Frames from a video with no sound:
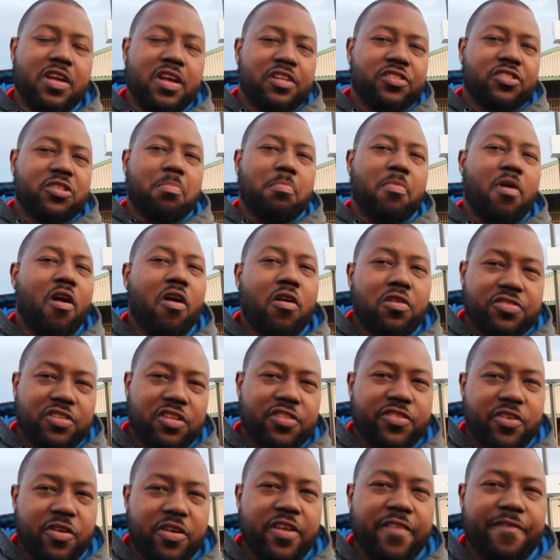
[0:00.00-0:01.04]
Tomorrow's the
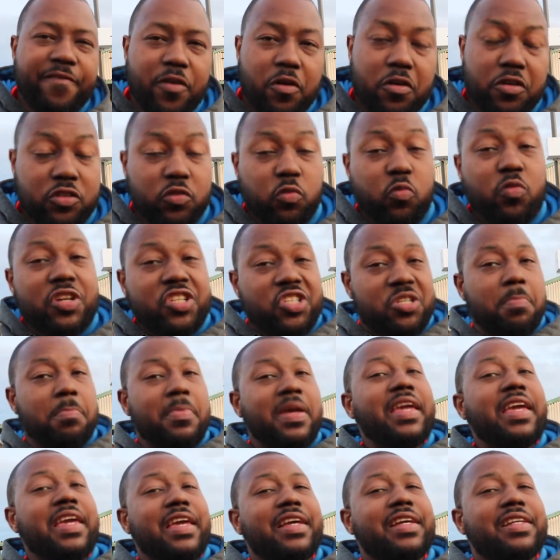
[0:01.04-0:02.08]
31st, which
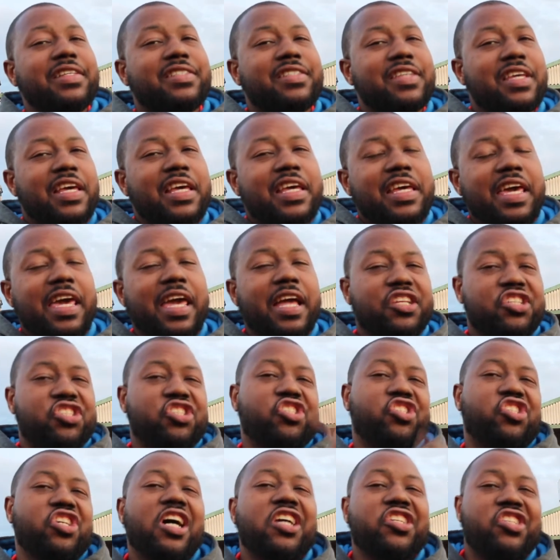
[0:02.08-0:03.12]
means it's
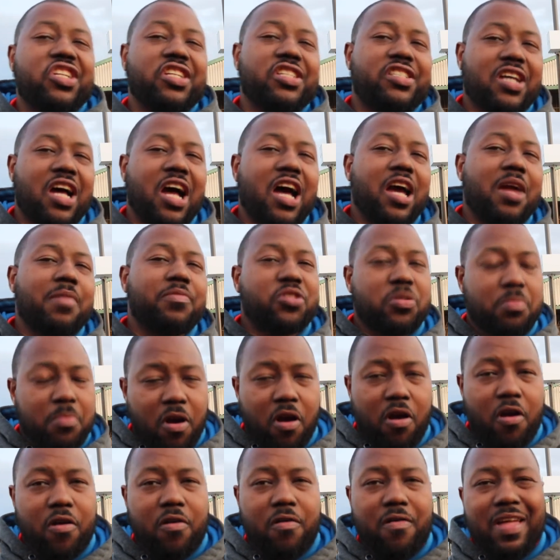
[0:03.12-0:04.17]
judging time
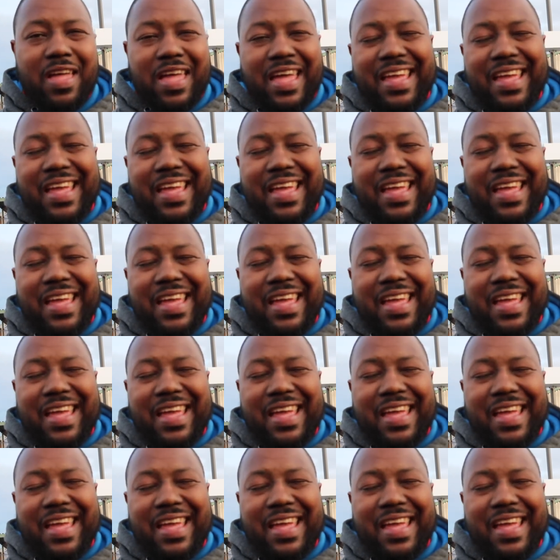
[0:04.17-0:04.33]
tomorrow.